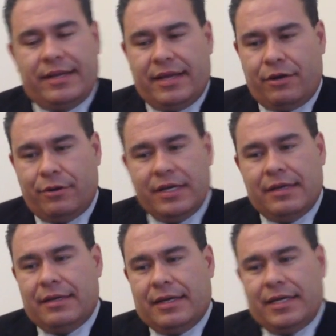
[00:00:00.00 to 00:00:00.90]
and now
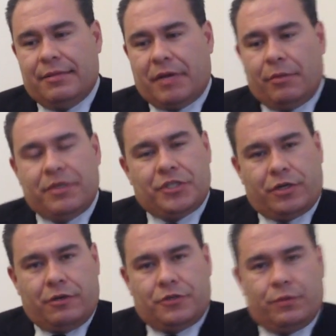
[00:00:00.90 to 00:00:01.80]
I'll be
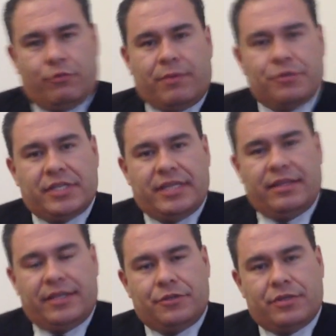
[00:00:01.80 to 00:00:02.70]
charged with
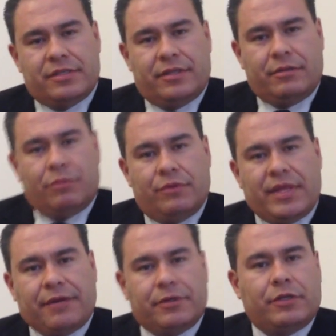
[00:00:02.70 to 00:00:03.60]
representing the interests that are both
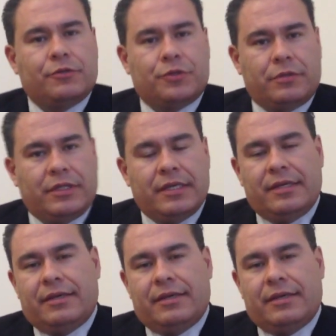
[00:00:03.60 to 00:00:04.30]
agricultural,